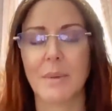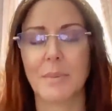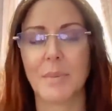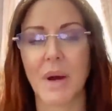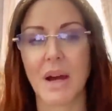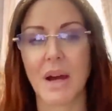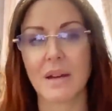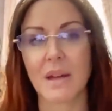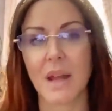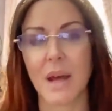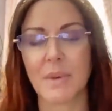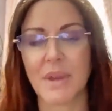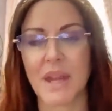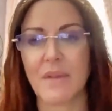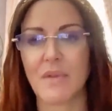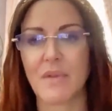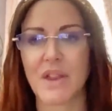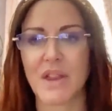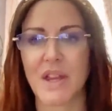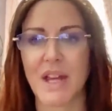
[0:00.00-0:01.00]
But like with
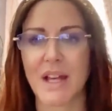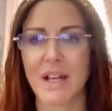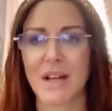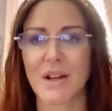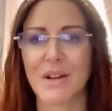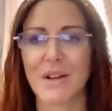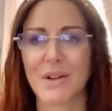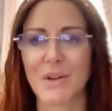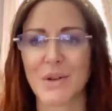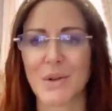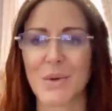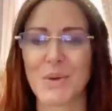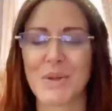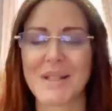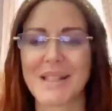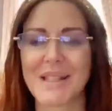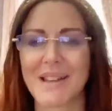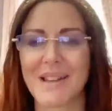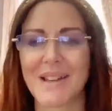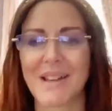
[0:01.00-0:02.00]
everything, of
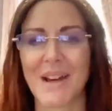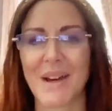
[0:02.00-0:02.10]
course,